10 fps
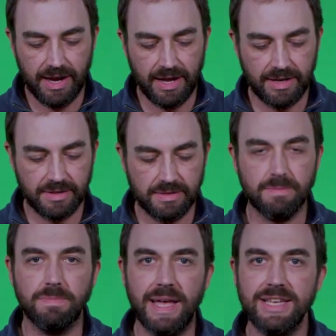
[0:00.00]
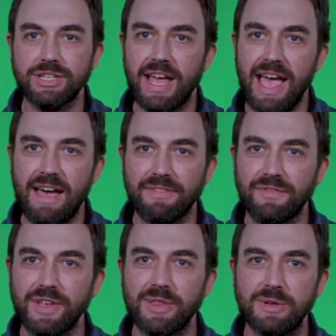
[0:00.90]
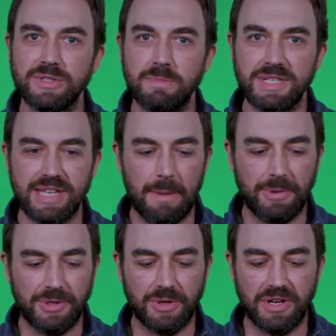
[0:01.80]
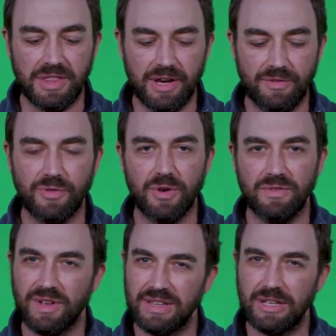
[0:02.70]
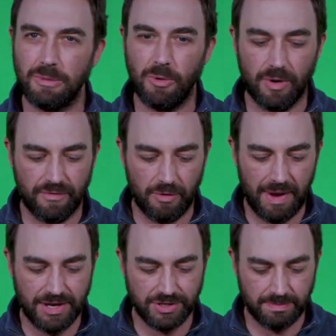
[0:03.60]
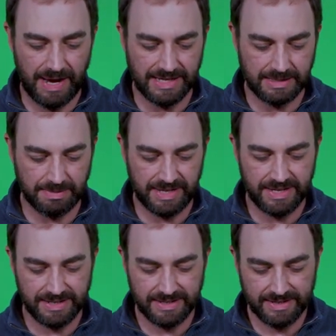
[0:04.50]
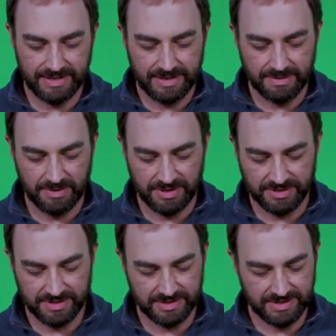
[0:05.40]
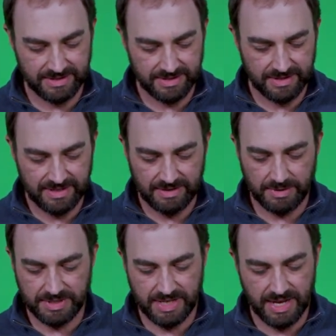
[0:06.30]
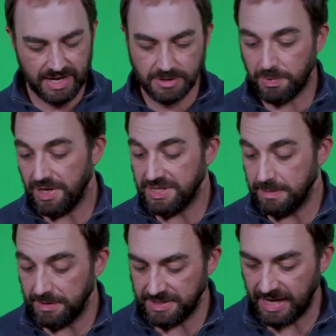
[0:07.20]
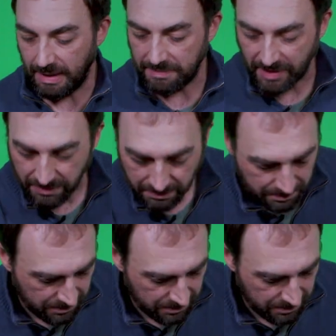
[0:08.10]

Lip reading: and a page and a half. I feel there's some missed opportunity there for a little more information possibly. Well, we'll see. It is pretty simple setup though.